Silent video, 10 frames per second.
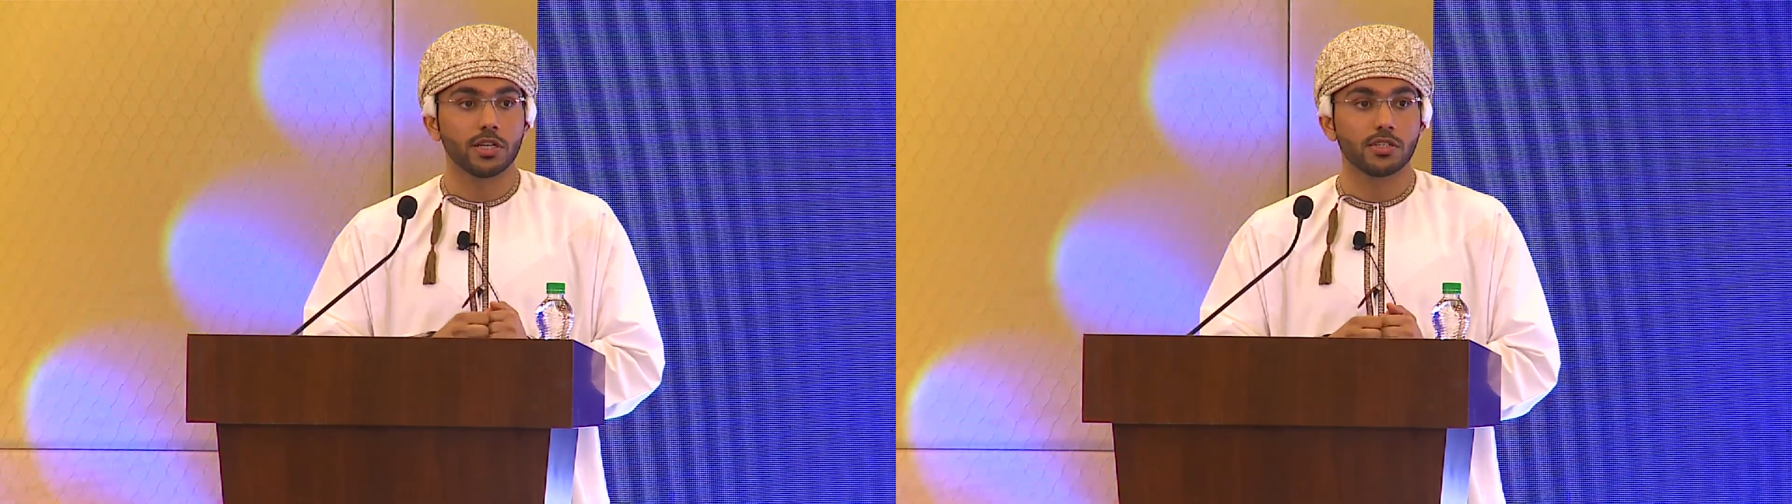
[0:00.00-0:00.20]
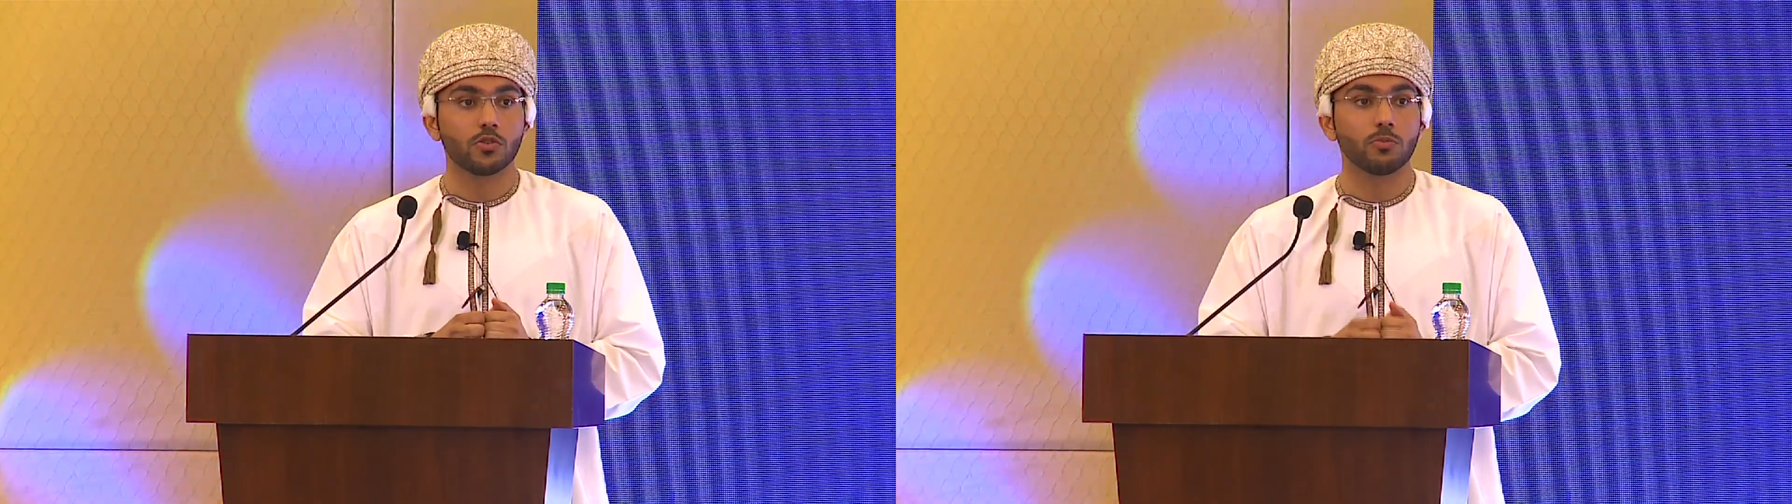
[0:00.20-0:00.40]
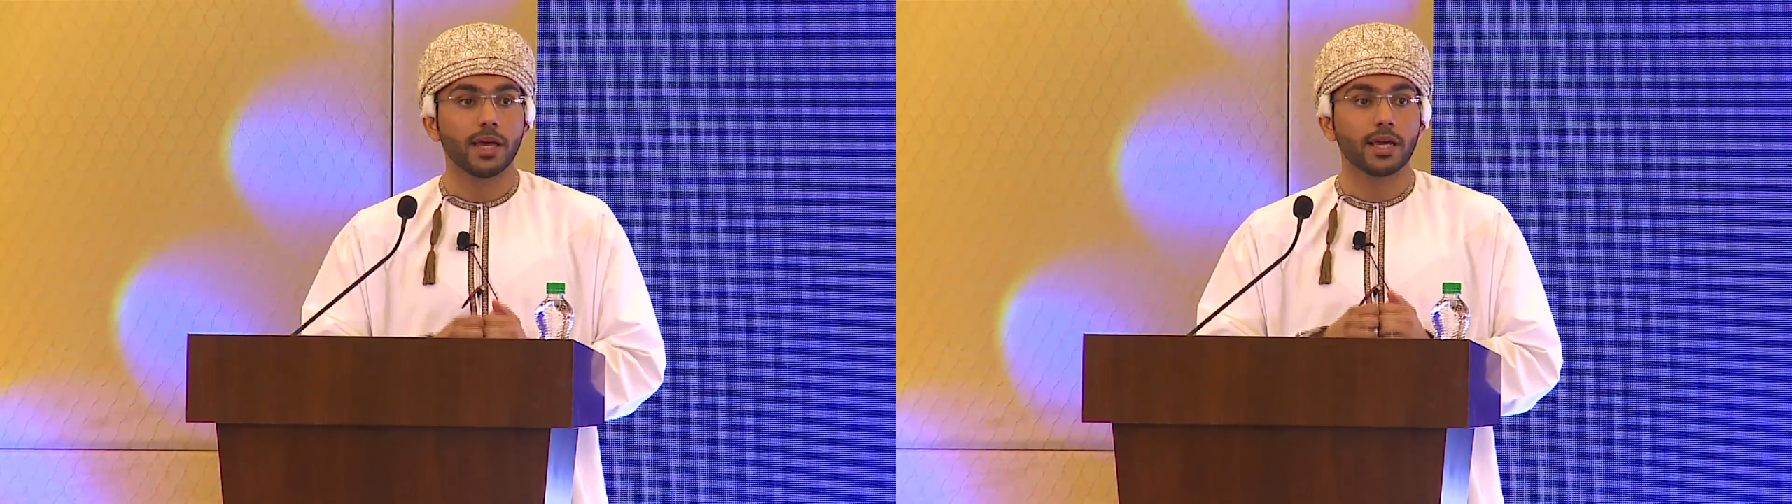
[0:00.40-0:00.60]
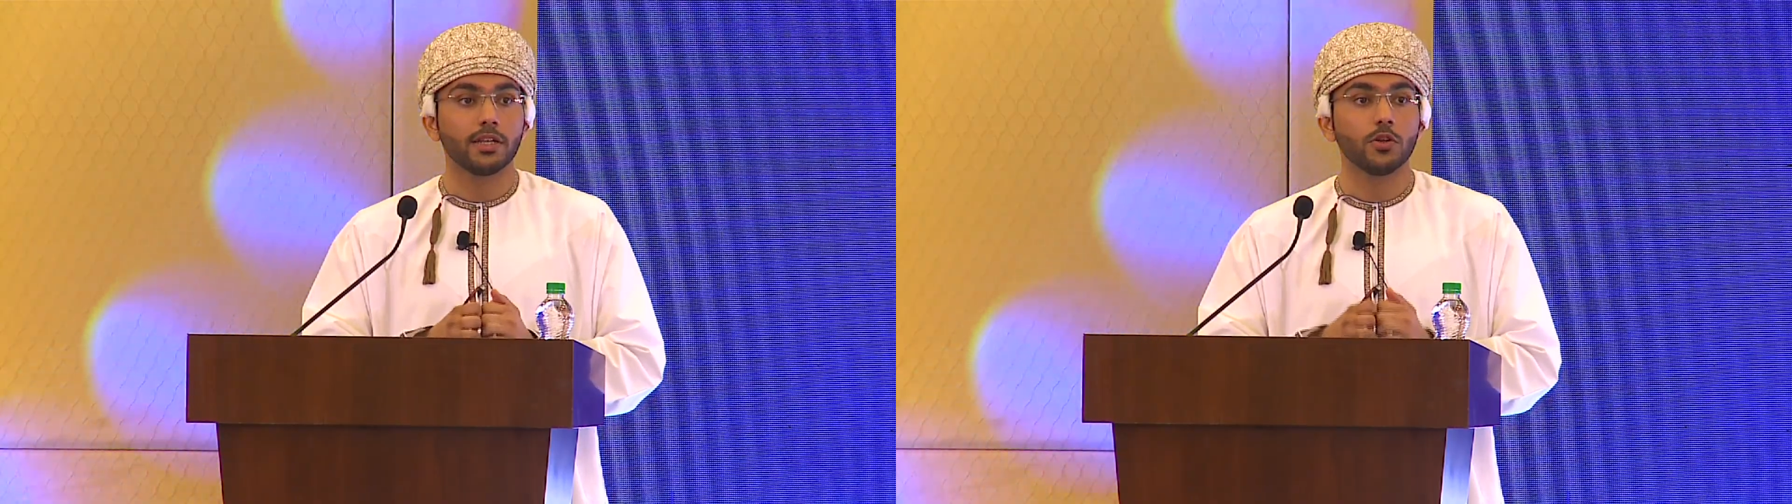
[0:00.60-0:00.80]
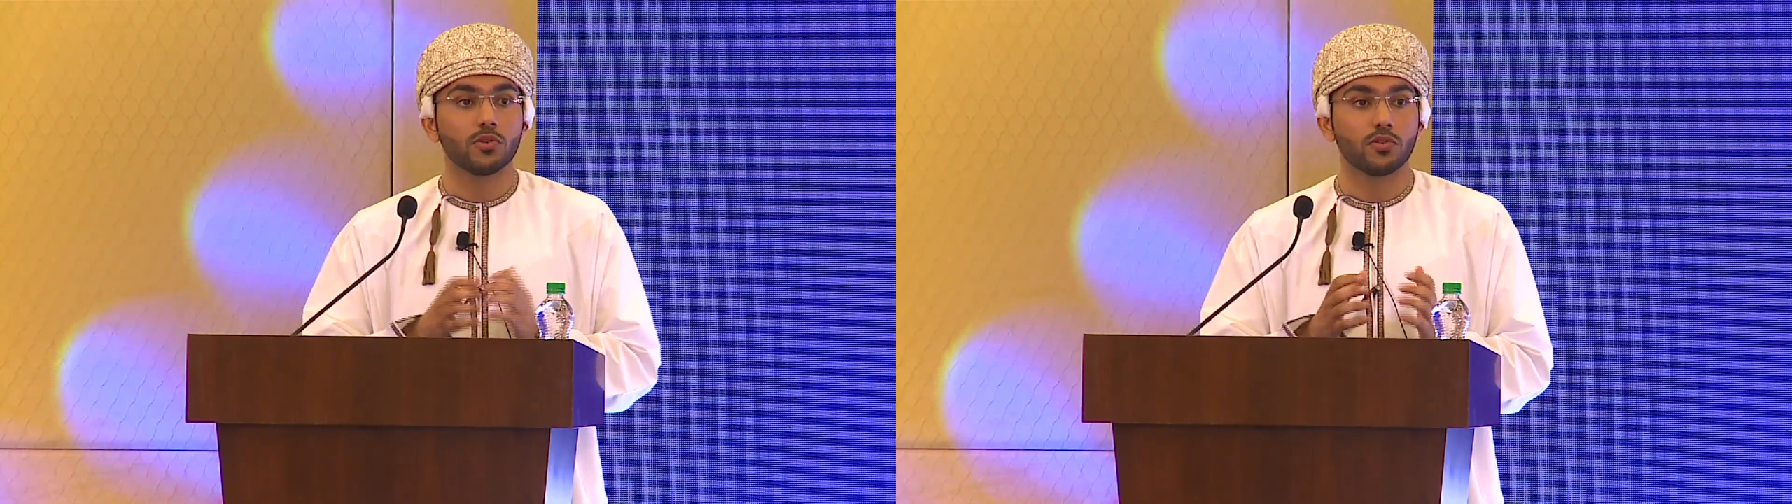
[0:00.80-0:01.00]
is to make a
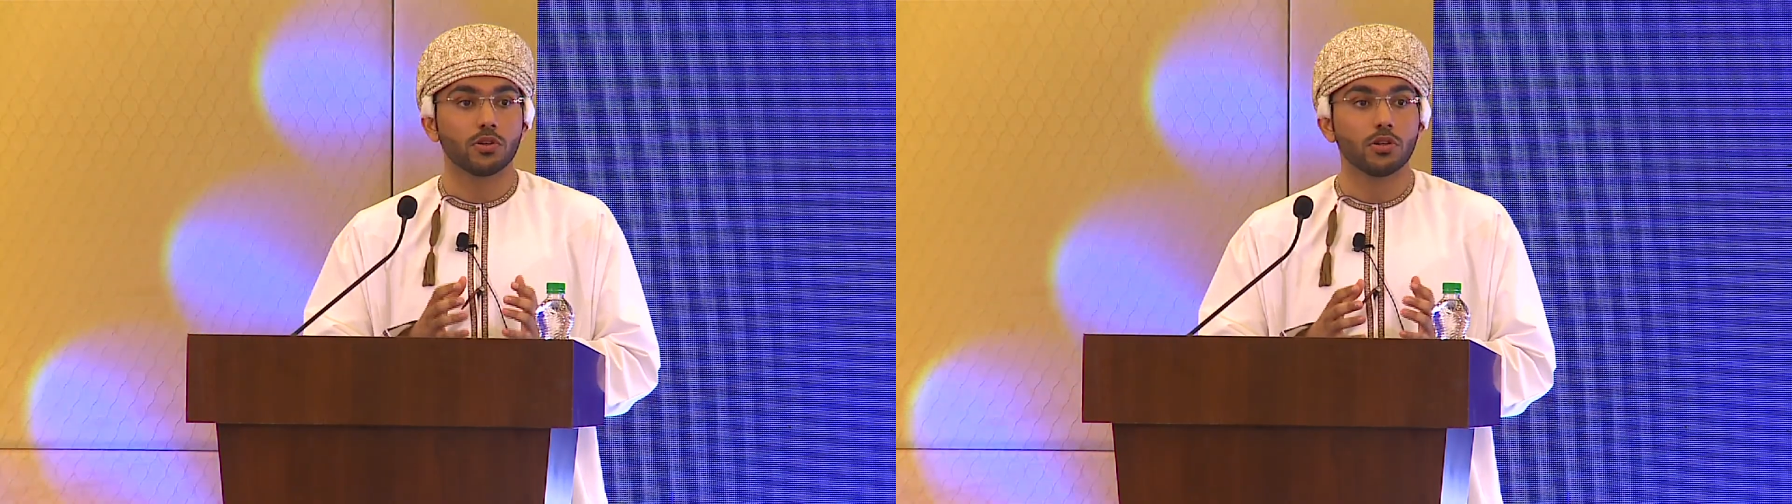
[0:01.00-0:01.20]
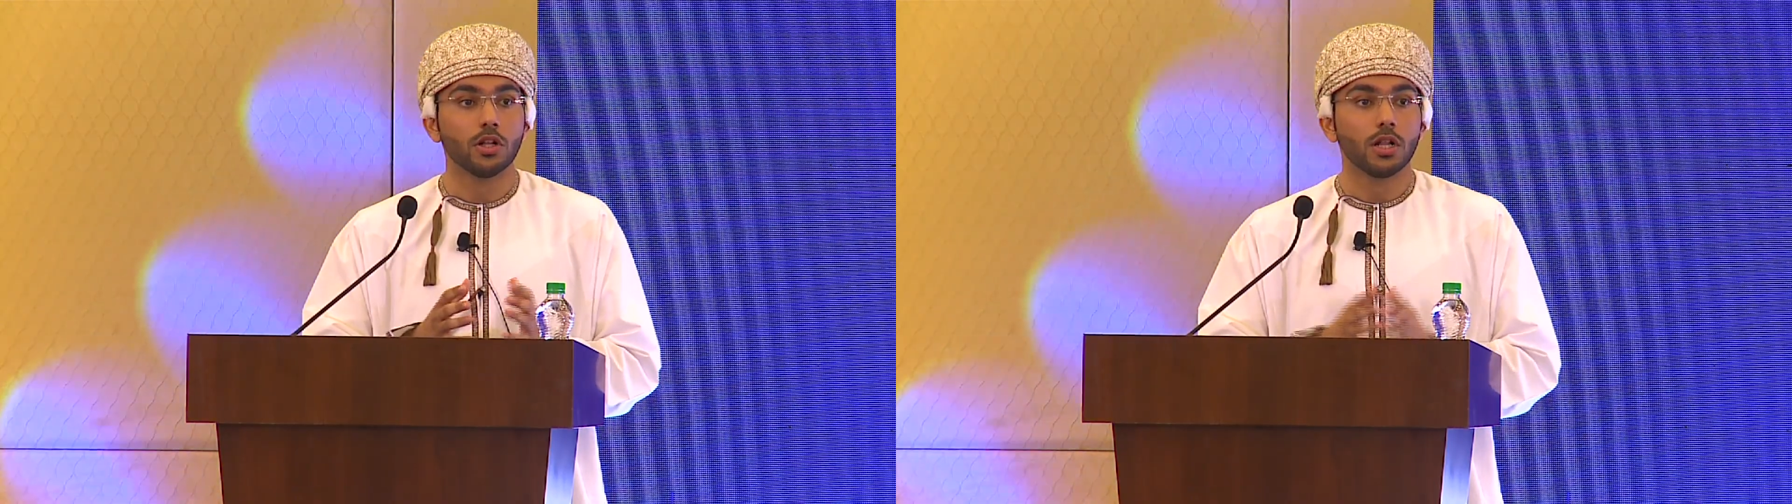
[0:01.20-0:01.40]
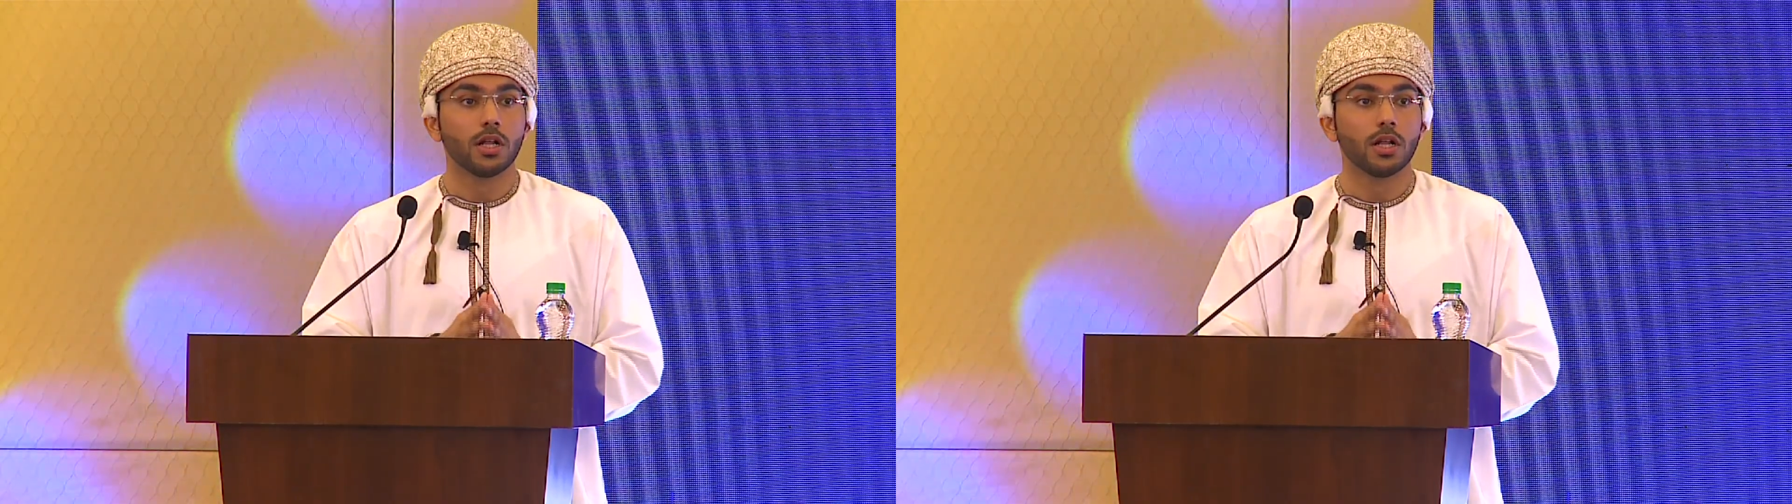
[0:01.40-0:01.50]
neutral